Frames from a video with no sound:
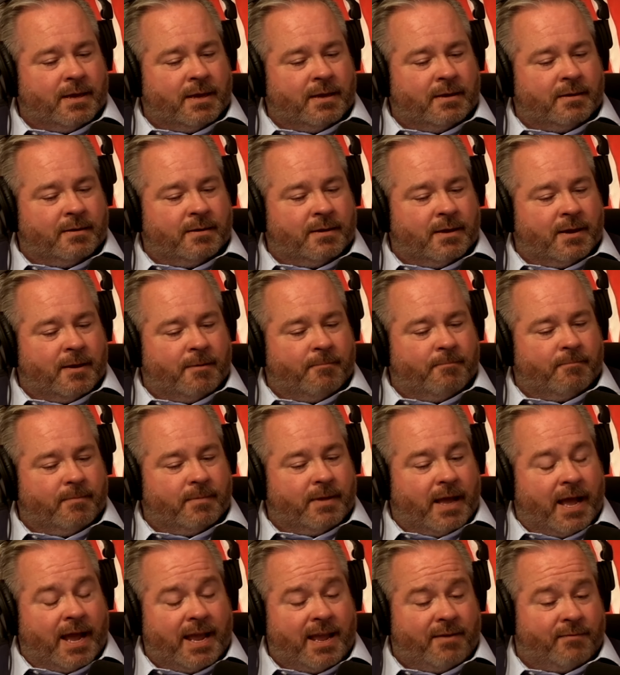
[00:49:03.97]
And
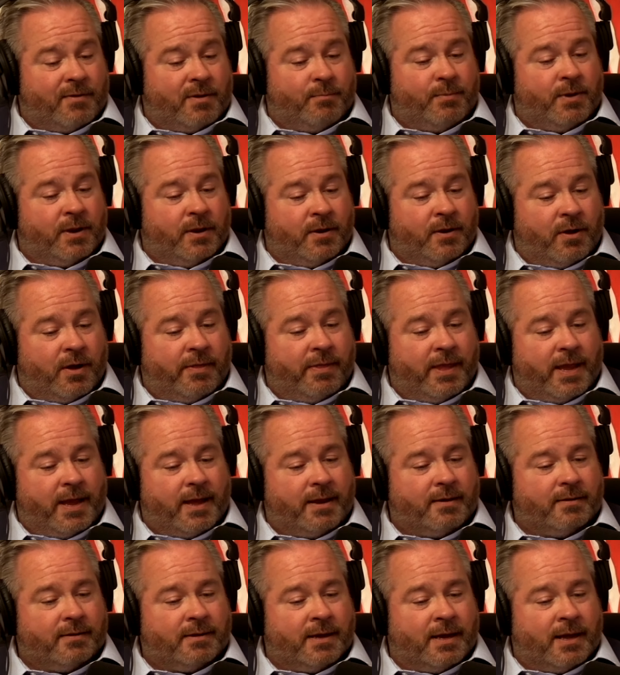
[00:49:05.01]
I have an opinion
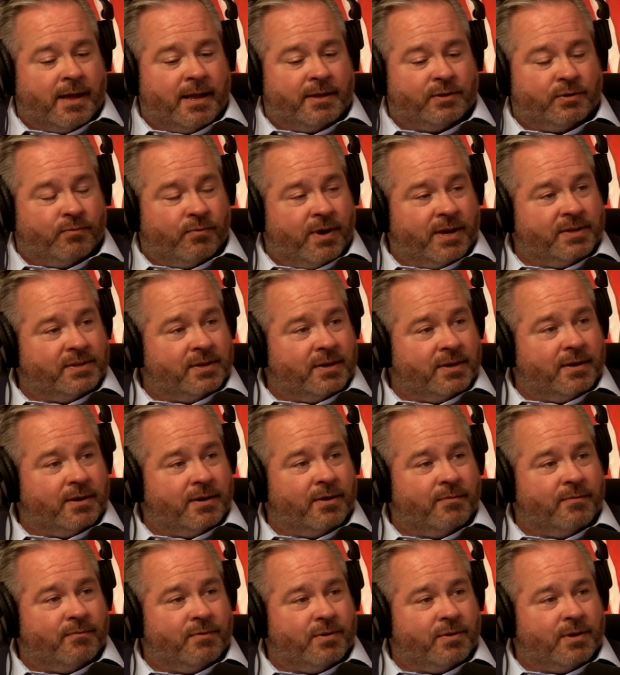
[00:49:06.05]
that uh, as a resident
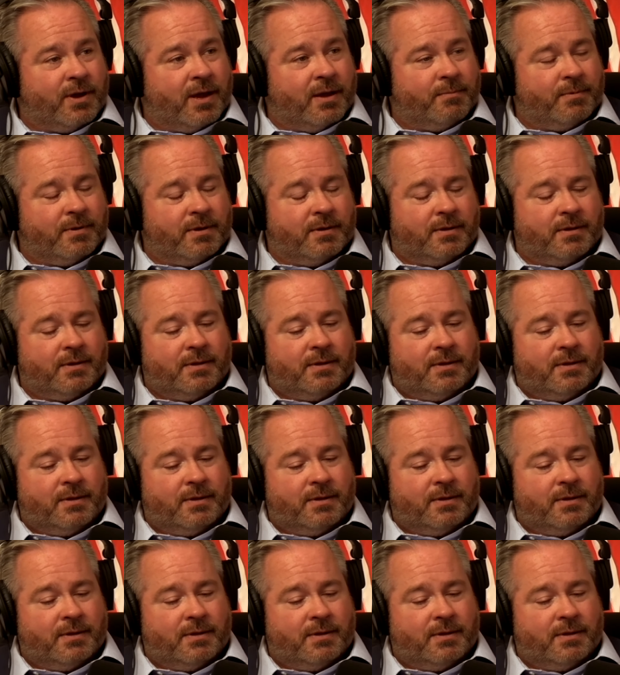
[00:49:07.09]
here of Yucaipa.